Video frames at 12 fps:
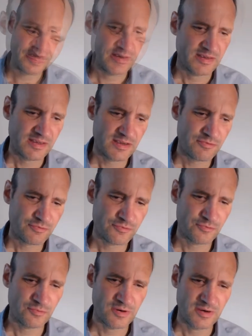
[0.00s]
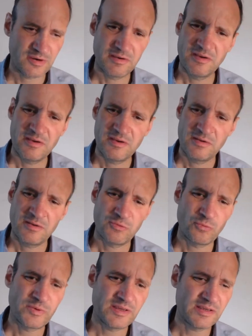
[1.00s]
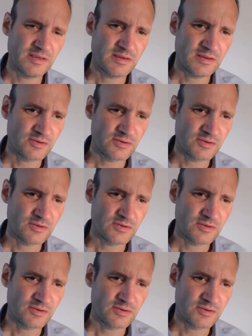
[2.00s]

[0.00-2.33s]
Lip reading: If we